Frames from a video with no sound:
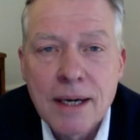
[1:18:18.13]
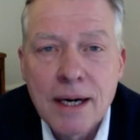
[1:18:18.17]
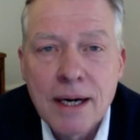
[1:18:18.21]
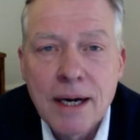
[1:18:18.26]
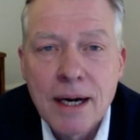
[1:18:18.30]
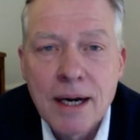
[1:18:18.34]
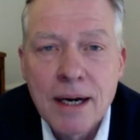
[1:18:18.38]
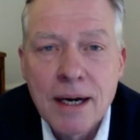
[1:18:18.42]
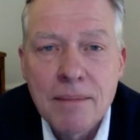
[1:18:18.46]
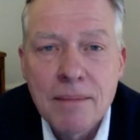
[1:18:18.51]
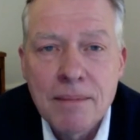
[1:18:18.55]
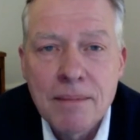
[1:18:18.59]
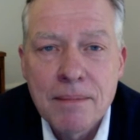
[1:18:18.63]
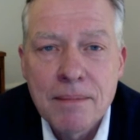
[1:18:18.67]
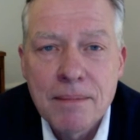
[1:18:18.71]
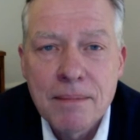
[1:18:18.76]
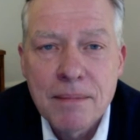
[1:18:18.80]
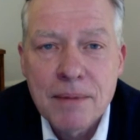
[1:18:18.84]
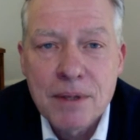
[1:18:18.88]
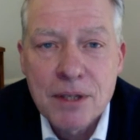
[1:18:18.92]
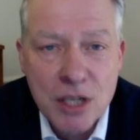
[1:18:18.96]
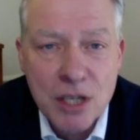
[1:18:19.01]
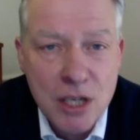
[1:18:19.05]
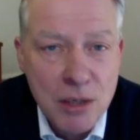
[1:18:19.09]

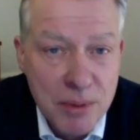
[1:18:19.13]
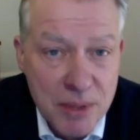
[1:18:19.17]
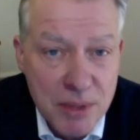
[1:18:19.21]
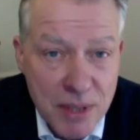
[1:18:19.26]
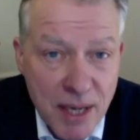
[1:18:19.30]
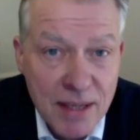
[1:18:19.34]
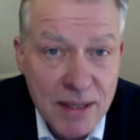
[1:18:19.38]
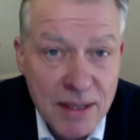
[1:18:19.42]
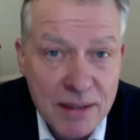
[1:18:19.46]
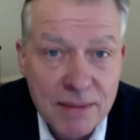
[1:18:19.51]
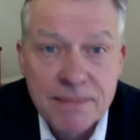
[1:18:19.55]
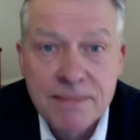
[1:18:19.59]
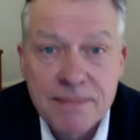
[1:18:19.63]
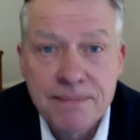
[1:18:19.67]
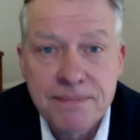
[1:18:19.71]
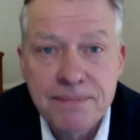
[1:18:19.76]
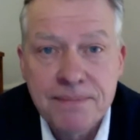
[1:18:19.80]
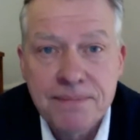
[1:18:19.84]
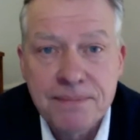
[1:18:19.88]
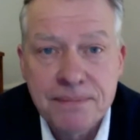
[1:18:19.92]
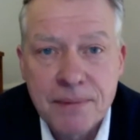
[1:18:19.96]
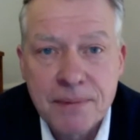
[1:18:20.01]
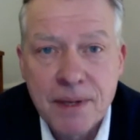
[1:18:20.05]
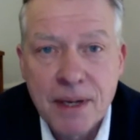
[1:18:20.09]
30%,
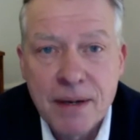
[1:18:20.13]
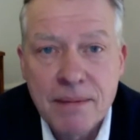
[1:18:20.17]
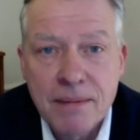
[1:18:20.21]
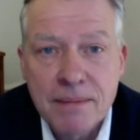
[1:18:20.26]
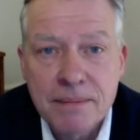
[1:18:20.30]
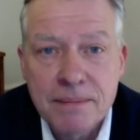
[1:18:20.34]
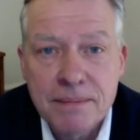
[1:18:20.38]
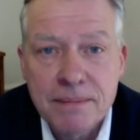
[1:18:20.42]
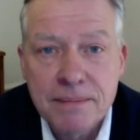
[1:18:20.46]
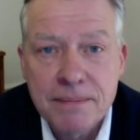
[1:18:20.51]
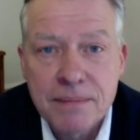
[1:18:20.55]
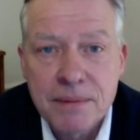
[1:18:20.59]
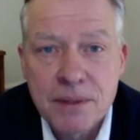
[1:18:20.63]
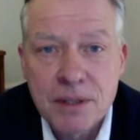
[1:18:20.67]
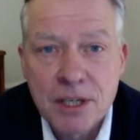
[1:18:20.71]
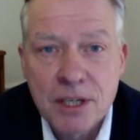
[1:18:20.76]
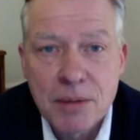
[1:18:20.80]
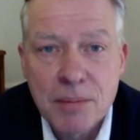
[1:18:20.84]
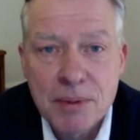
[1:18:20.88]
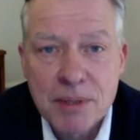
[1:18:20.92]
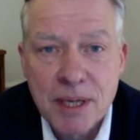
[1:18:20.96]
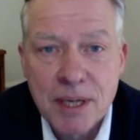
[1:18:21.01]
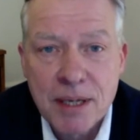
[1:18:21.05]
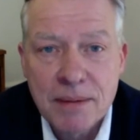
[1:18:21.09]
yeah,
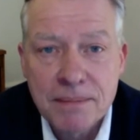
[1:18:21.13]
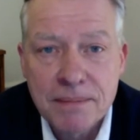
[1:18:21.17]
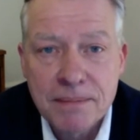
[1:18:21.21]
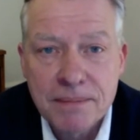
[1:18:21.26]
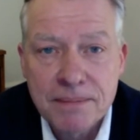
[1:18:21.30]
30%.